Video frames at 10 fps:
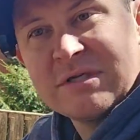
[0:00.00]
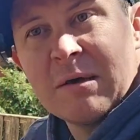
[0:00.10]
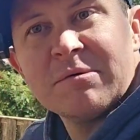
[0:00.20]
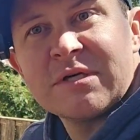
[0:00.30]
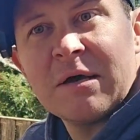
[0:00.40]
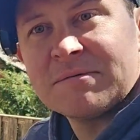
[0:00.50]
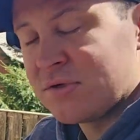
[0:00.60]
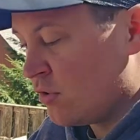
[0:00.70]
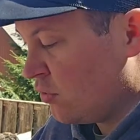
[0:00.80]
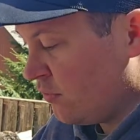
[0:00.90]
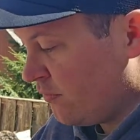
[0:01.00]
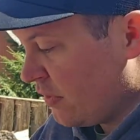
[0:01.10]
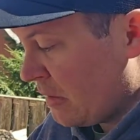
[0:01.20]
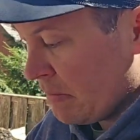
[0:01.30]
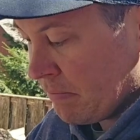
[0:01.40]
tabletop stove.
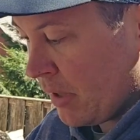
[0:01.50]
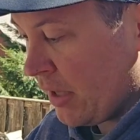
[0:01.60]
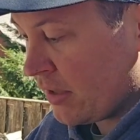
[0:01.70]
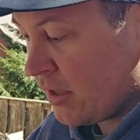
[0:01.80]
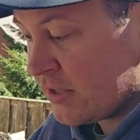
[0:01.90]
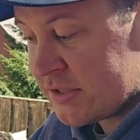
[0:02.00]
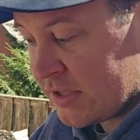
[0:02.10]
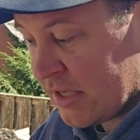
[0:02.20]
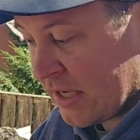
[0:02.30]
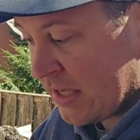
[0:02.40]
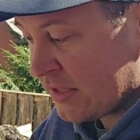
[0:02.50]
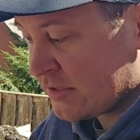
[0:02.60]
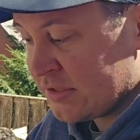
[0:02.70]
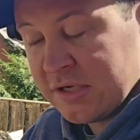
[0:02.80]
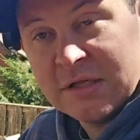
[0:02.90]
My cousin
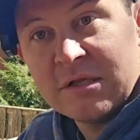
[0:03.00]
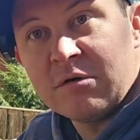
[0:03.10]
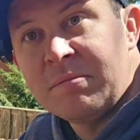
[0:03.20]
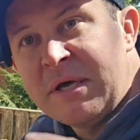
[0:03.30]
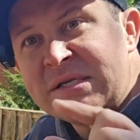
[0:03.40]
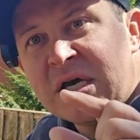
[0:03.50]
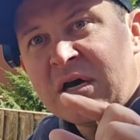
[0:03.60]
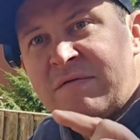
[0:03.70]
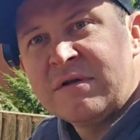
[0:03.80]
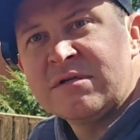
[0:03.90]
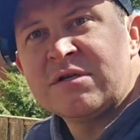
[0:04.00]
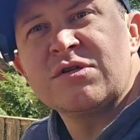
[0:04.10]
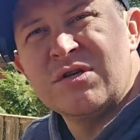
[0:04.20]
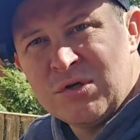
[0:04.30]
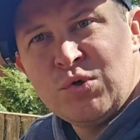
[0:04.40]
has the little pizza ovens.
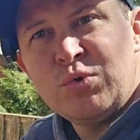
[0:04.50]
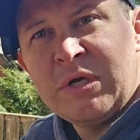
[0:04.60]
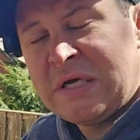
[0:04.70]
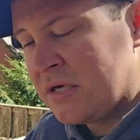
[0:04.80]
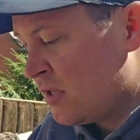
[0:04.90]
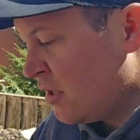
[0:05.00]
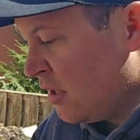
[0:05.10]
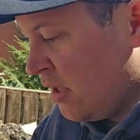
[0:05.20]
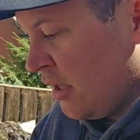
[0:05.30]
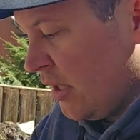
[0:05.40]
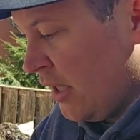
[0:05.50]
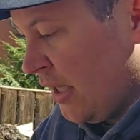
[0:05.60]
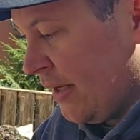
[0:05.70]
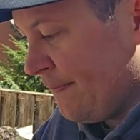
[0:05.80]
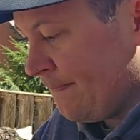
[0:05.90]
It's an uni.
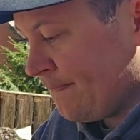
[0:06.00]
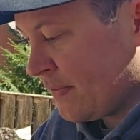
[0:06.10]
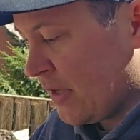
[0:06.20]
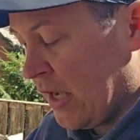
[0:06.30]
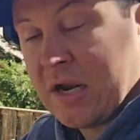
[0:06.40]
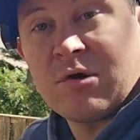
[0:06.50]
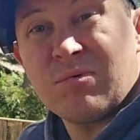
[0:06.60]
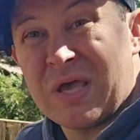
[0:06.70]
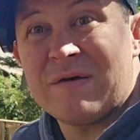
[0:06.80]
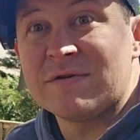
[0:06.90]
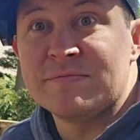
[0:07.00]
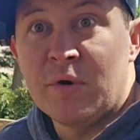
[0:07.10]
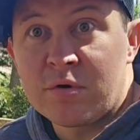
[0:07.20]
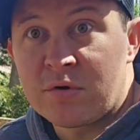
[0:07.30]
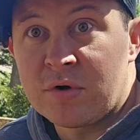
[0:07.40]
And I don't really have a
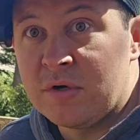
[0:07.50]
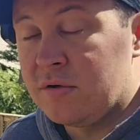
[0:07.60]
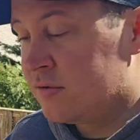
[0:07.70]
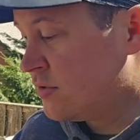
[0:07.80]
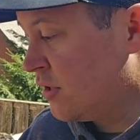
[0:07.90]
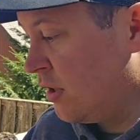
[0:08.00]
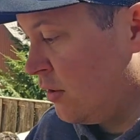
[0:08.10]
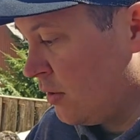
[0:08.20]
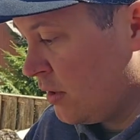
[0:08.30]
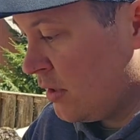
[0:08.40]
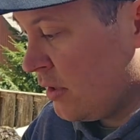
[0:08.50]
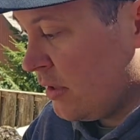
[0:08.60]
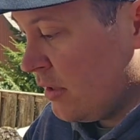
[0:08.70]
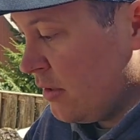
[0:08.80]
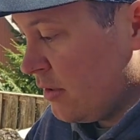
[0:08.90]
smoker grill, so
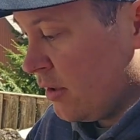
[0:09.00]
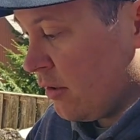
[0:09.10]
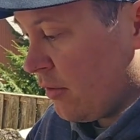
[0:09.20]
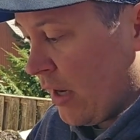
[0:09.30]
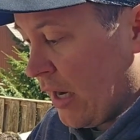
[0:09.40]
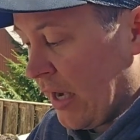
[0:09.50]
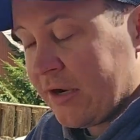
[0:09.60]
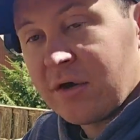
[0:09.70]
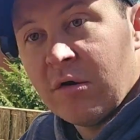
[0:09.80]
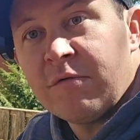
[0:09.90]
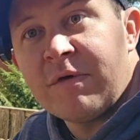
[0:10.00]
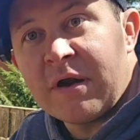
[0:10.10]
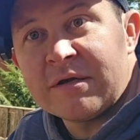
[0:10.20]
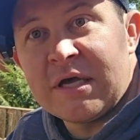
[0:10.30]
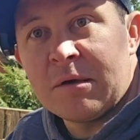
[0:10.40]
I had to go and
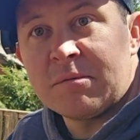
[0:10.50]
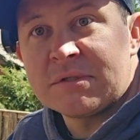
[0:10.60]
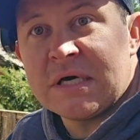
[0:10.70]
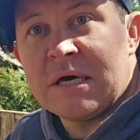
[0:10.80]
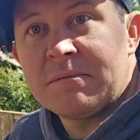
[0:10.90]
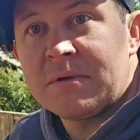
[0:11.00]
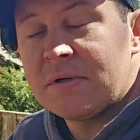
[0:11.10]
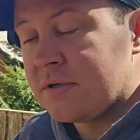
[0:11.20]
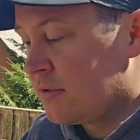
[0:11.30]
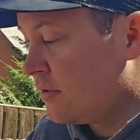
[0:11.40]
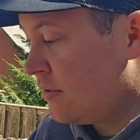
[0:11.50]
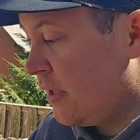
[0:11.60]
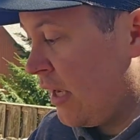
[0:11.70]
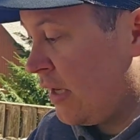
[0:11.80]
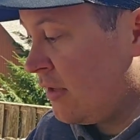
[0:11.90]
find a tabletop,
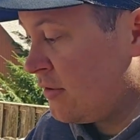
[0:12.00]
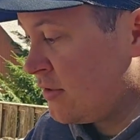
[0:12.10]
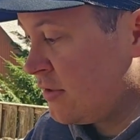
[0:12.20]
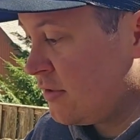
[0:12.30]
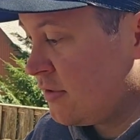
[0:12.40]
and